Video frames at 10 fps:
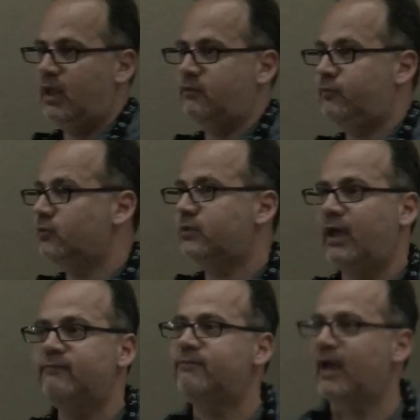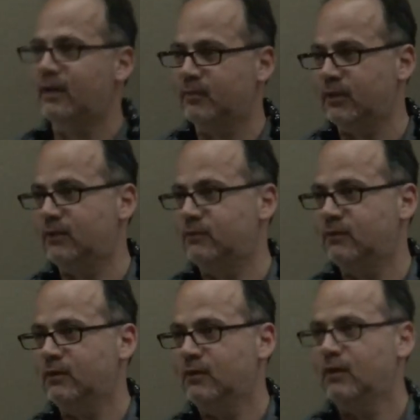had full-time families,
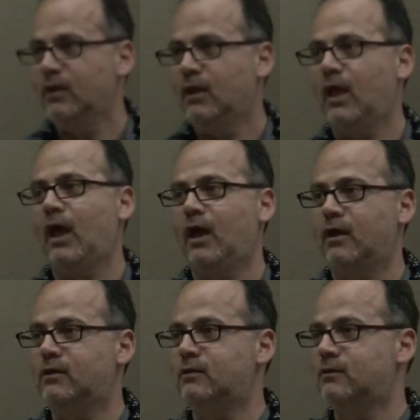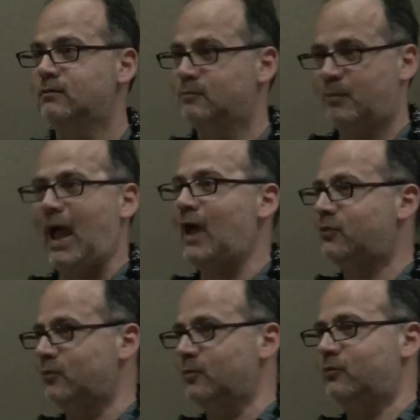had
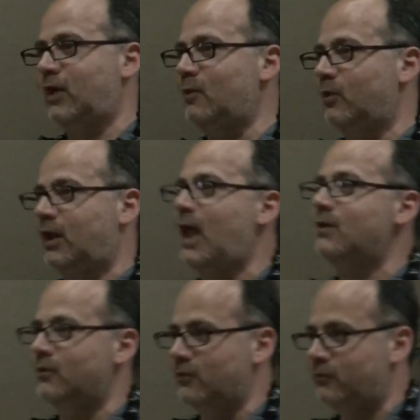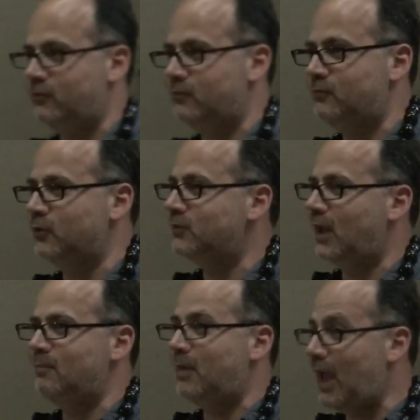bathrooms that were kennels,
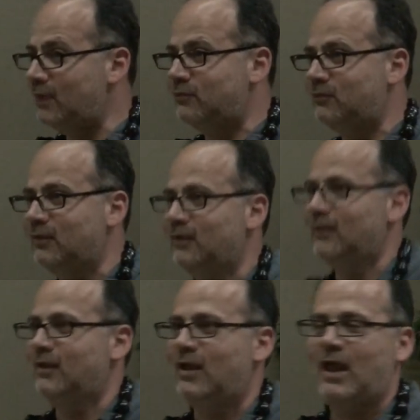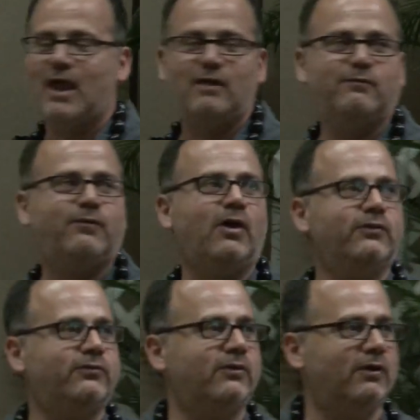full-time pets and
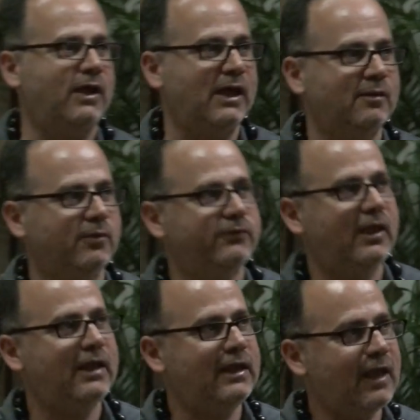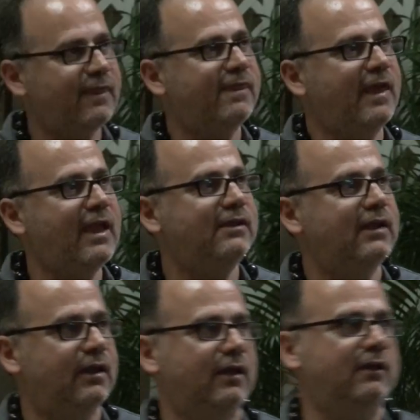foster animals, and yet they
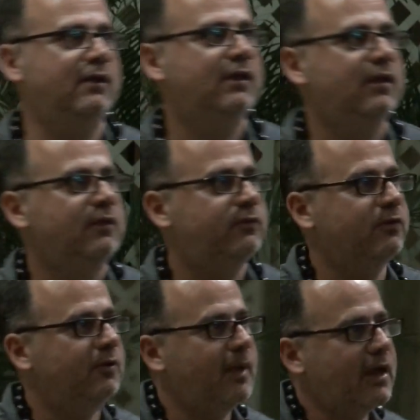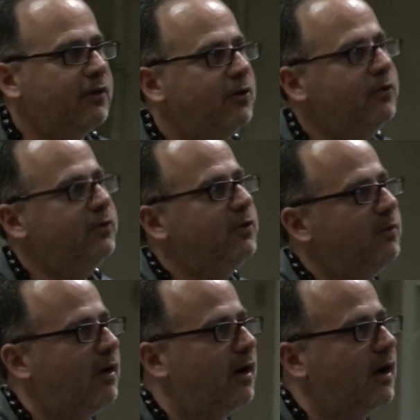did it. So no matter who
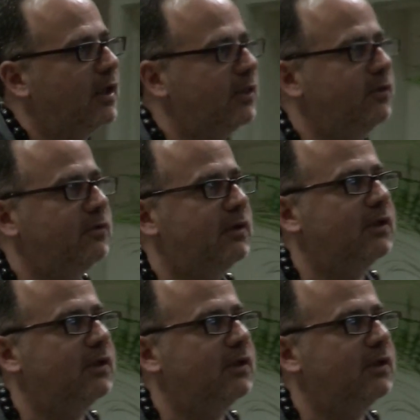you are, you